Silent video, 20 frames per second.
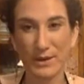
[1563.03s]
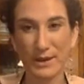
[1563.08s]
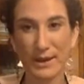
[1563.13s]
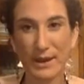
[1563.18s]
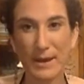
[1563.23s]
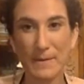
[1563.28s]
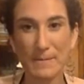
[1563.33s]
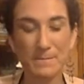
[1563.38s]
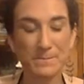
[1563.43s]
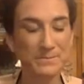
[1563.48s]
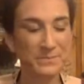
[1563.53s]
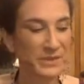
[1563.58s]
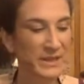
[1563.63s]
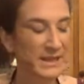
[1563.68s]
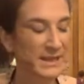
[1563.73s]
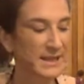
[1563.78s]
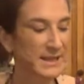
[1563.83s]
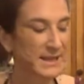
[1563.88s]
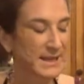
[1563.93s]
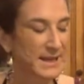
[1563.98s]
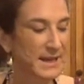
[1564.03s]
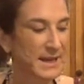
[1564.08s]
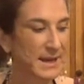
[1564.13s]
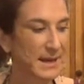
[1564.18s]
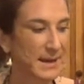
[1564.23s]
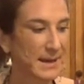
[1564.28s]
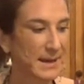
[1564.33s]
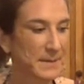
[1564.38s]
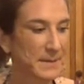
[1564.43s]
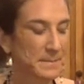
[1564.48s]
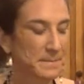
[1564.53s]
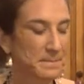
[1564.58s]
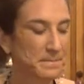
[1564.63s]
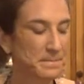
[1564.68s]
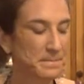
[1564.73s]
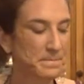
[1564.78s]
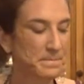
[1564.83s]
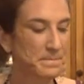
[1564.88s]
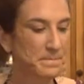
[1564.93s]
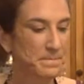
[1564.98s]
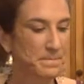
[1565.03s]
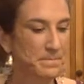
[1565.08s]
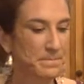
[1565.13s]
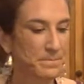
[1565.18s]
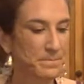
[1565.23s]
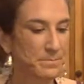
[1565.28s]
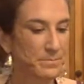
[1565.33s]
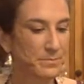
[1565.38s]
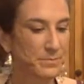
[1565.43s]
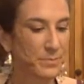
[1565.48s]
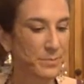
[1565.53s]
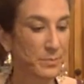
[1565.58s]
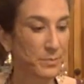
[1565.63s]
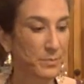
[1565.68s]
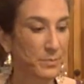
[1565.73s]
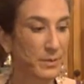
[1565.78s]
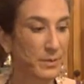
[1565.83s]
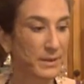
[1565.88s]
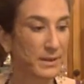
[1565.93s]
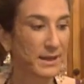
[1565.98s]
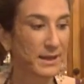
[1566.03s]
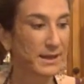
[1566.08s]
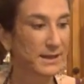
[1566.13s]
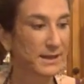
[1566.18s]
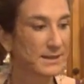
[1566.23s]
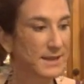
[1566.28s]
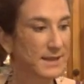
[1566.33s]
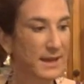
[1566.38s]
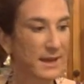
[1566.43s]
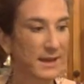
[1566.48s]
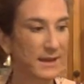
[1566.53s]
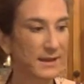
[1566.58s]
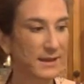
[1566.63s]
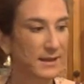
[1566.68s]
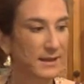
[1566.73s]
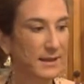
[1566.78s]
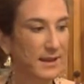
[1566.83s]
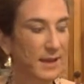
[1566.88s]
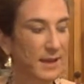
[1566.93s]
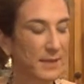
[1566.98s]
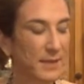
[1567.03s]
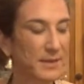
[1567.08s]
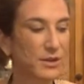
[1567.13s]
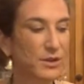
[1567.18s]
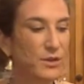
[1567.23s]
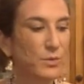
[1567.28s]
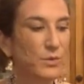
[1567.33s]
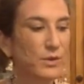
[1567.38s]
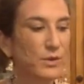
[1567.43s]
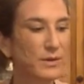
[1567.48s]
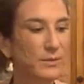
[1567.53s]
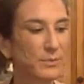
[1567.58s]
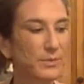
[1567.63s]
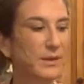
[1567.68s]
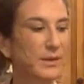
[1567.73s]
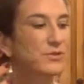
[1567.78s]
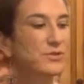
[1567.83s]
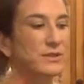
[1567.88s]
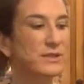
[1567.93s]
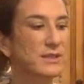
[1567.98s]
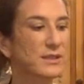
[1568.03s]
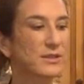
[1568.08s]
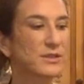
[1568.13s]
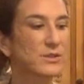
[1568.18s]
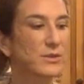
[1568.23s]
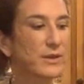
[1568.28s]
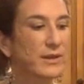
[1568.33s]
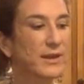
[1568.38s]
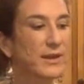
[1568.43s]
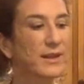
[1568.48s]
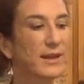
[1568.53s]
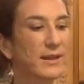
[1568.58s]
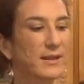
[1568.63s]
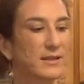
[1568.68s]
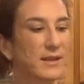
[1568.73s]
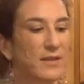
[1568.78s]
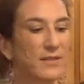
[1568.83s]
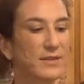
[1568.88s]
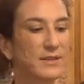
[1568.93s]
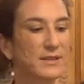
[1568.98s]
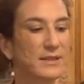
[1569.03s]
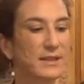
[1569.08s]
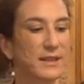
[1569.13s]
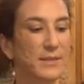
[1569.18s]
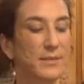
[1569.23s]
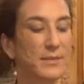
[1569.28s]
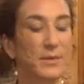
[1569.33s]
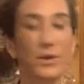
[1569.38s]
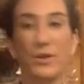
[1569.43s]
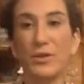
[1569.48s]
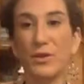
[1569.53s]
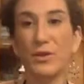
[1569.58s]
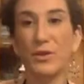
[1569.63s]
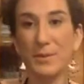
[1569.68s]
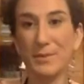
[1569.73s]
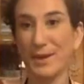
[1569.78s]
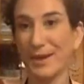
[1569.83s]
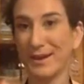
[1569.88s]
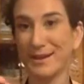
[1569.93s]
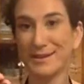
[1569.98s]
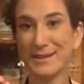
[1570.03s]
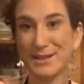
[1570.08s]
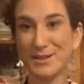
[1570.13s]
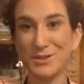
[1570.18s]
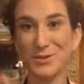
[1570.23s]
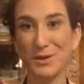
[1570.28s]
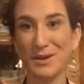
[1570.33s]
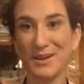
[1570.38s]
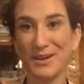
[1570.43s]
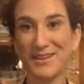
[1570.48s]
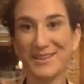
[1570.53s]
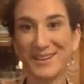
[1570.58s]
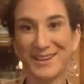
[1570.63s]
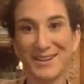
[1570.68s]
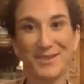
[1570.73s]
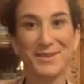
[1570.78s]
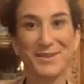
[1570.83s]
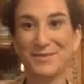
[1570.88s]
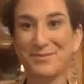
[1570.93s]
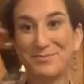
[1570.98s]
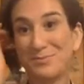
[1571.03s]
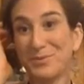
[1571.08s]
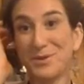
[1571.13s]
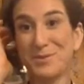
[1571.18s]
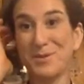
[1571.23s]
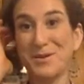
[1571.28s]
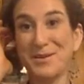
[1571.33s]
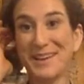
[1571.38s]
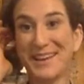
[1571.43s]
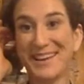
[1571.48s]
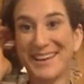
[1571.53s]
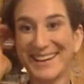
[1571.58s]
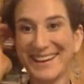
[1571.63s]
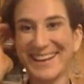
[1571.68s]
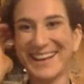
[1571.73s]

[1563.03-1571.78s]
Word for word: kit. Um, but like I said, I mean, you wouldn't be interested in doing the cleanse, obviously, but although maybe I could send you one and you could promote it.